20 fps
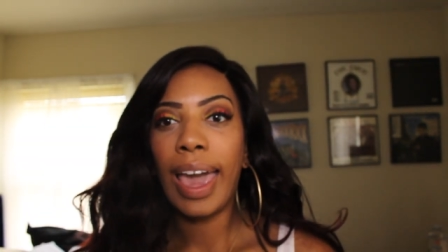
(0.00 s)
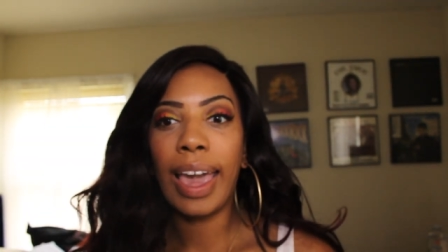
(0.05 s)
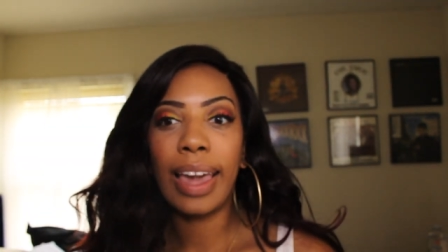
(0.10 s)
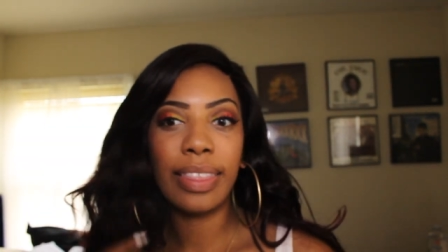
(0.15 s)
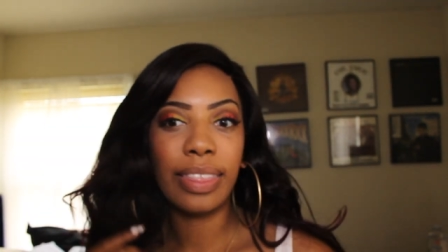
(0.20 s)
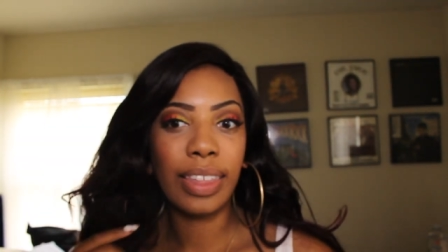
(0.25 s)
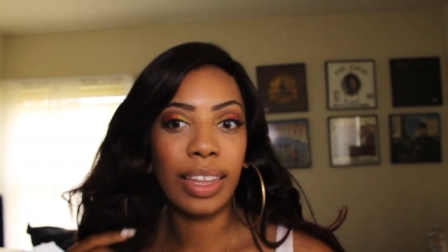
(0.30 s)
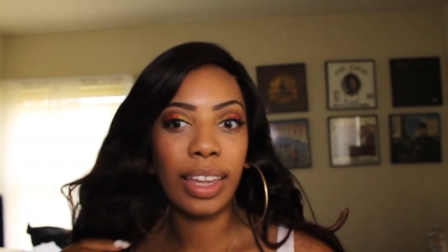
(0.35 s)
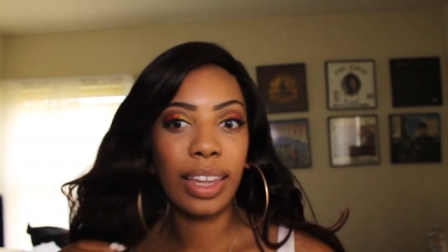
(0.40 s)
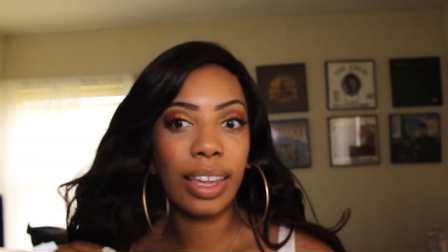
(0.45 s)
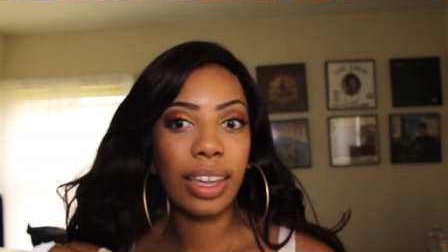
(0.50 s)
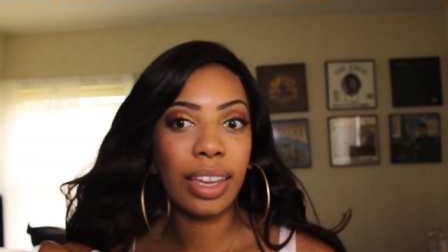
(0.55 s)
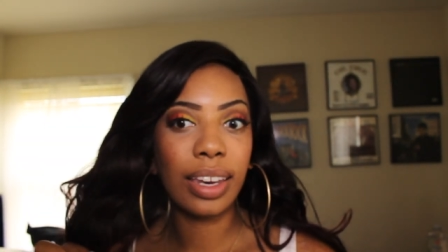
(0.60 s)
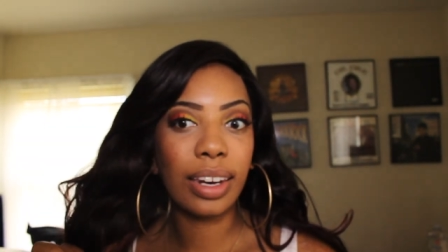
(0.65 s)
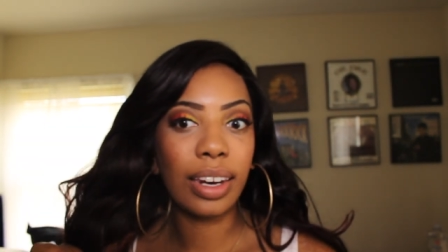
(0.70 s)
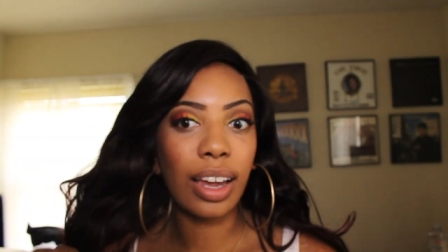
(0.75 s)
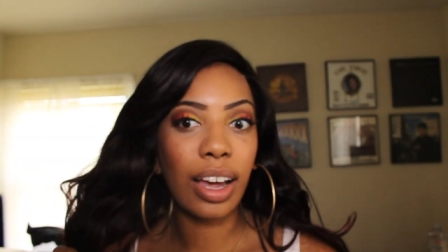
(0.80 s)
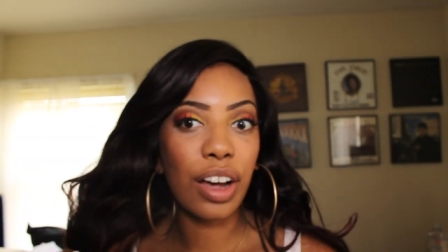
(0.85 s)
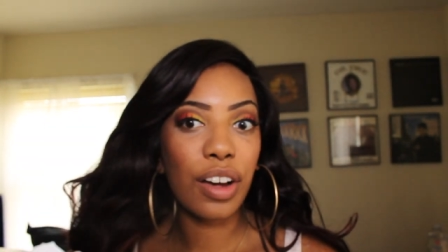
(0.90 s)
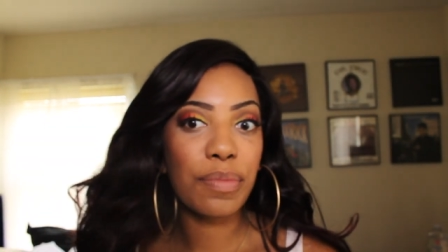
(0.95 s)
and
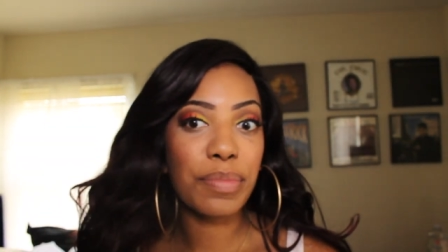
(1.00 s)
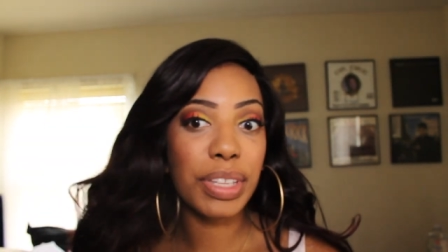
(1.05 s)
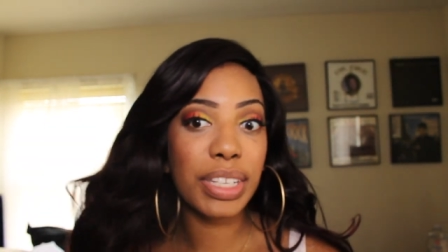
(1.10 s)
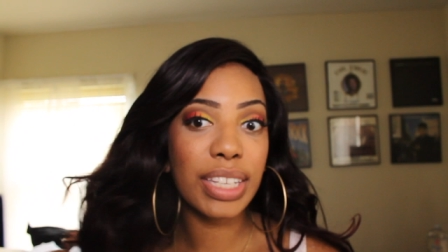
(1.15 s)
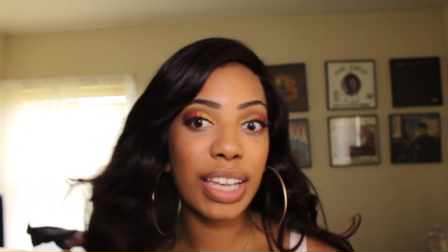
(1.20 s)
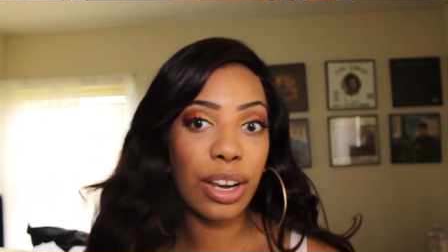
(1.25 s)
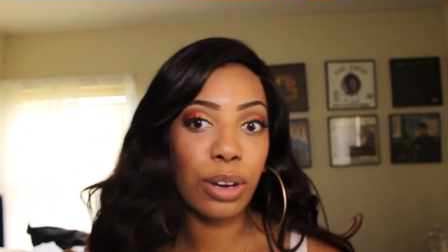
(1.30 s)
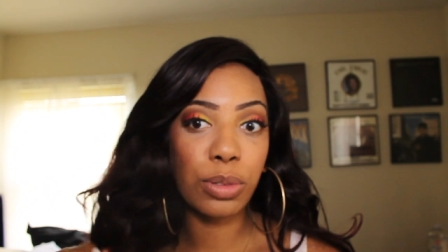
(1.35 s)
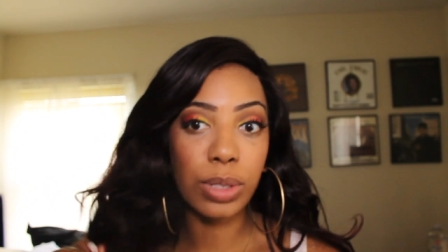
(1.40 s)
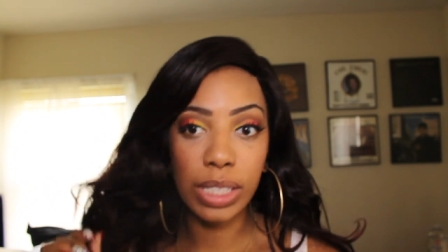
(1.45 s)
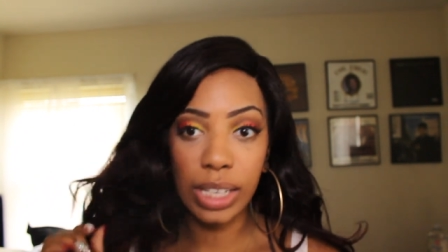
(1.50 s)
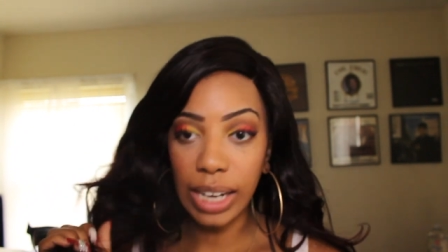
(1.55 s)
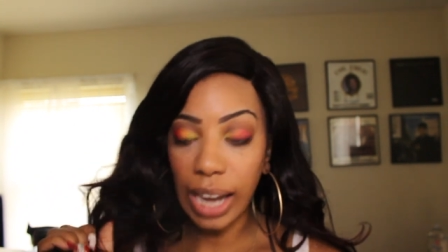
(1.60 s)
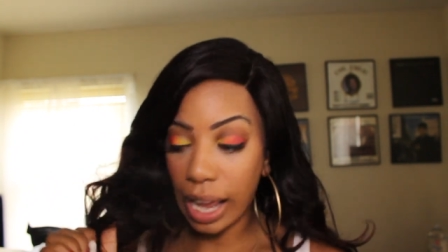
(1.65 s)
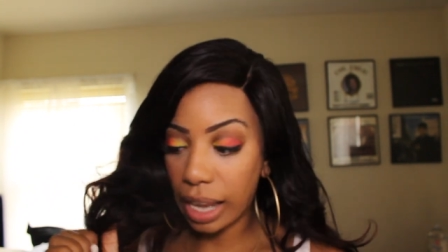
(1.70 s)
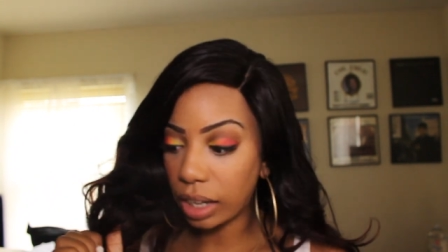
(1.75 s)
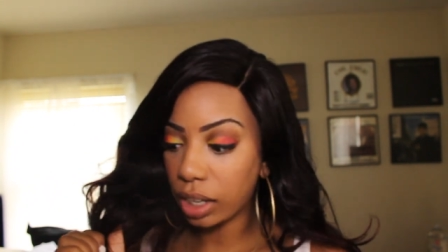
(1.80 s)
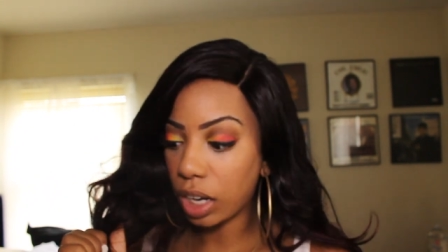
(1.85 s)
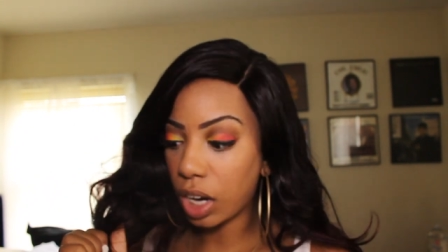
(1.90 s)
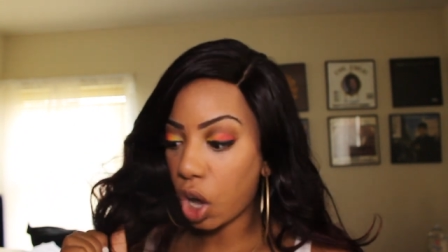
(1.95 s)
then this hair was a
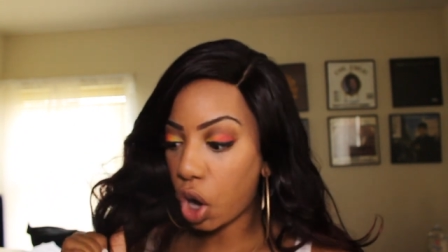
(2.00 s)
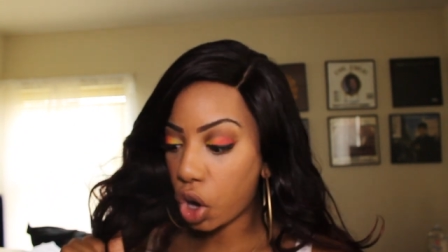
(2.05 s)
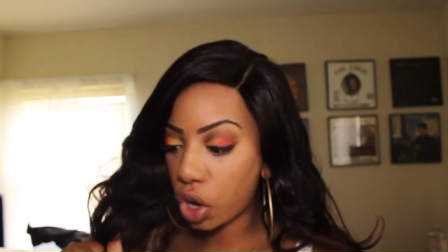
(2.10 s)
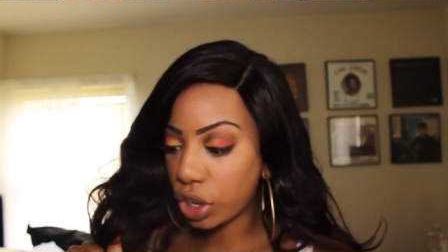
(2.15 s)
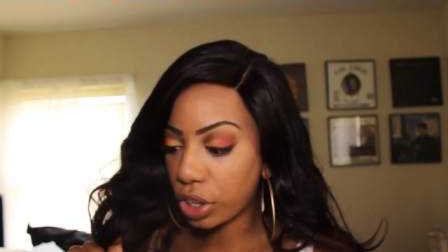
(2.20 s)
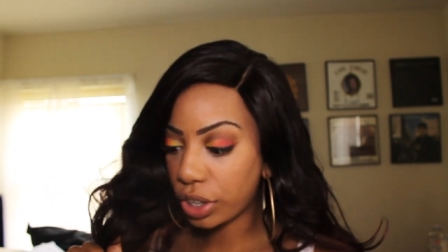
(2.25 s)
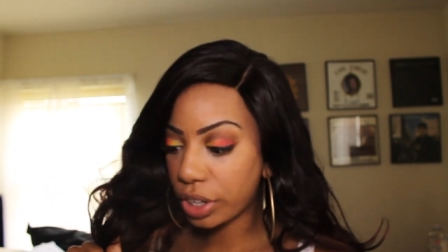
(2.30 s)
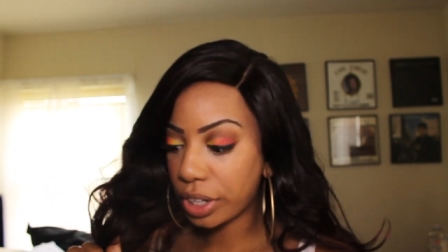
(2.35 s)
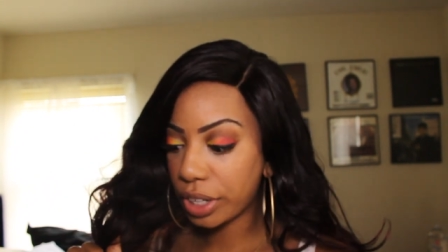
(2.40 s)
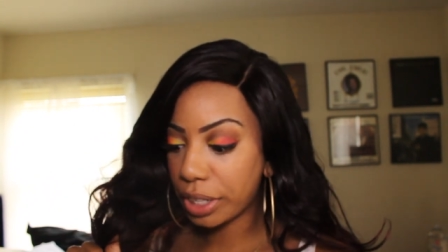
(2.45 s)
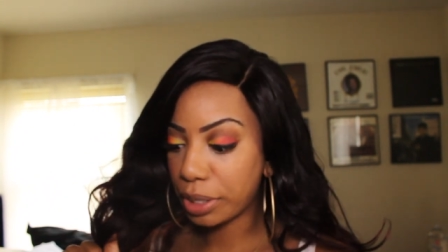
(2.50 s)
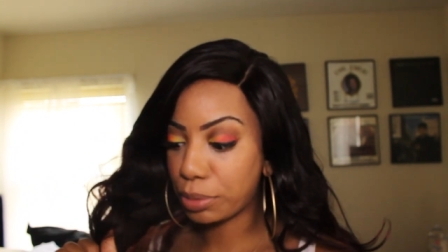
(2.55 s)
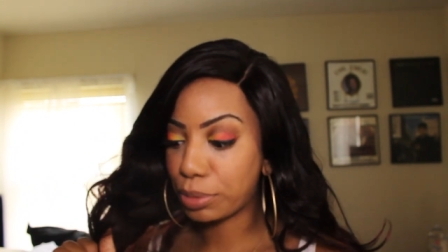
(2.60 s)
lot longer.